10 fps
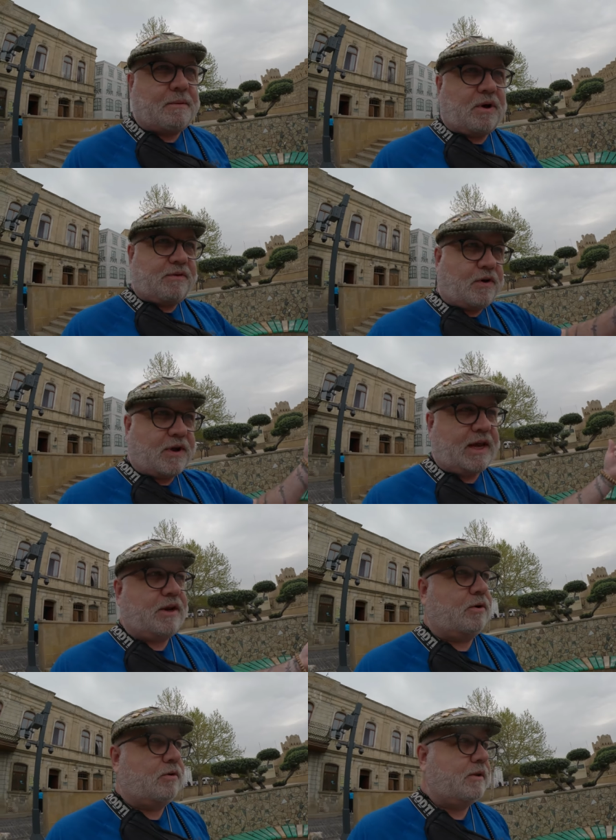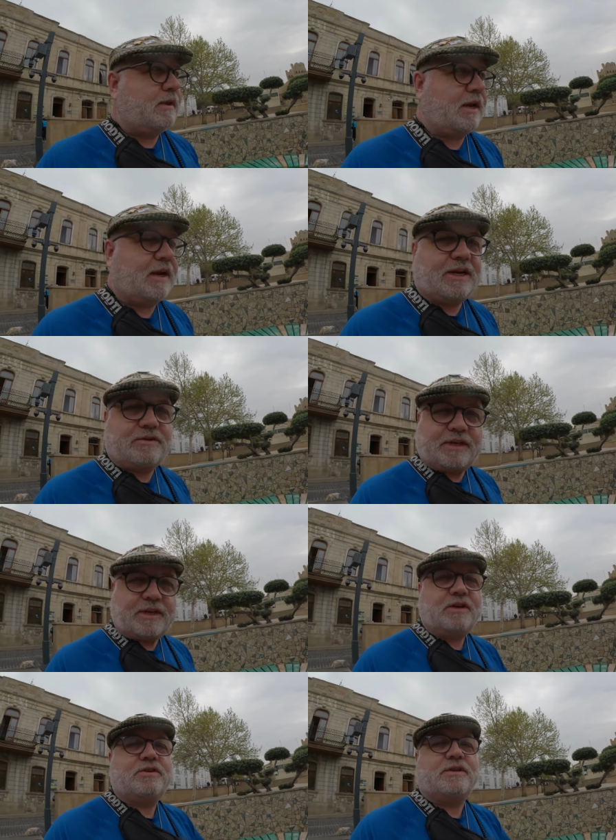mud volcano that you can actually
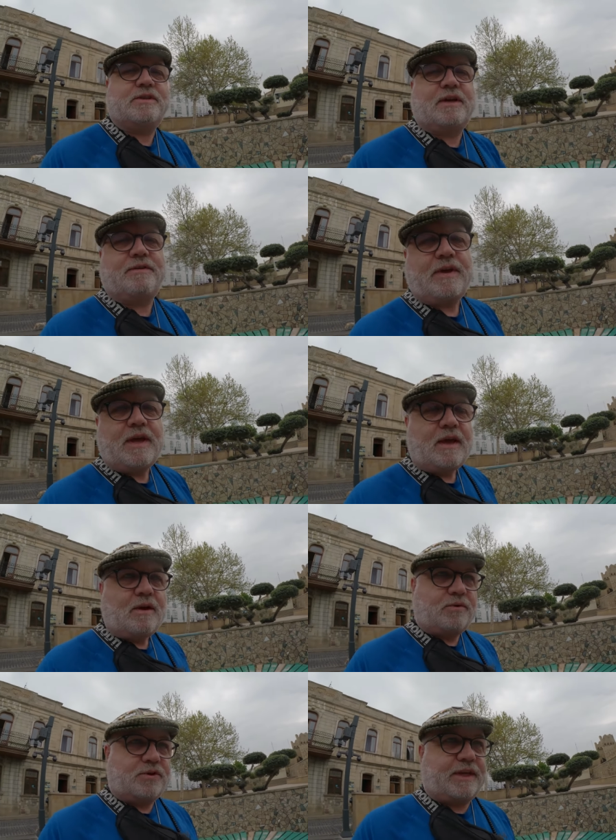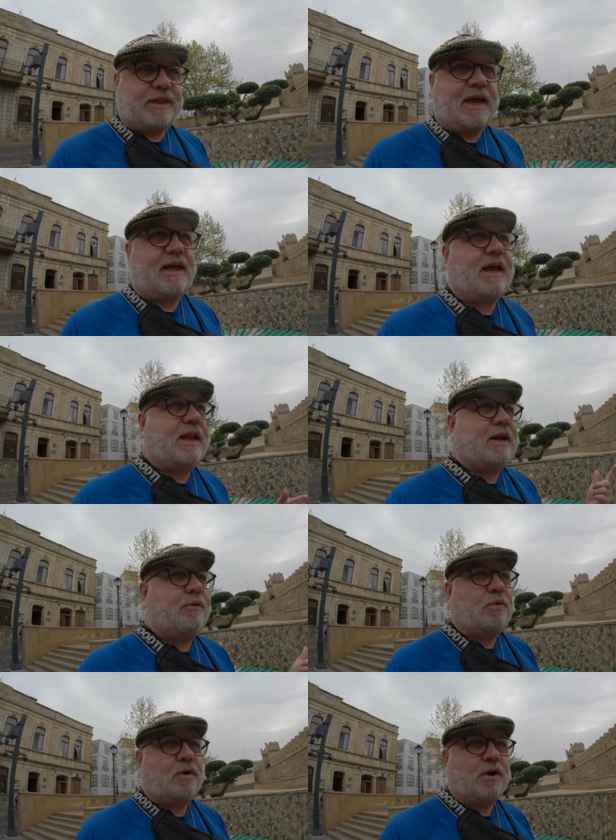touch and stuff. We'll see that, and
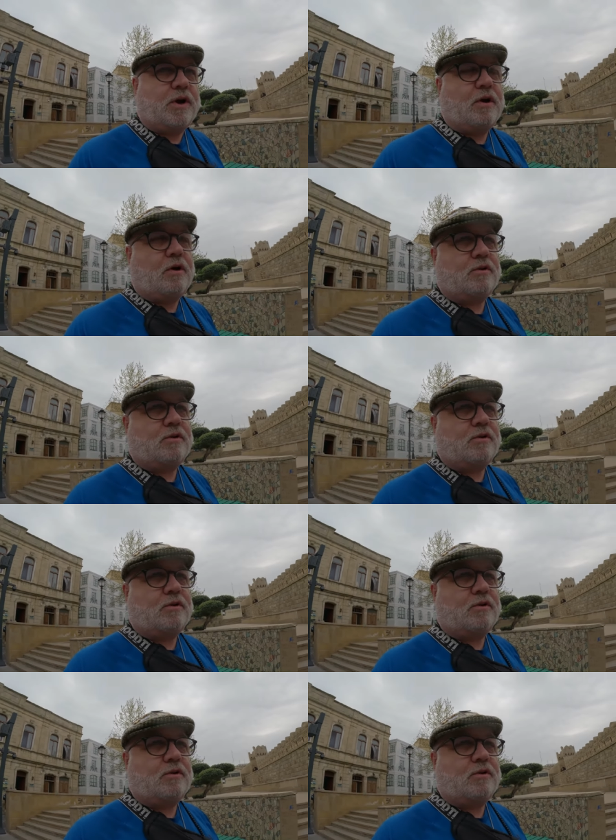then we're gonna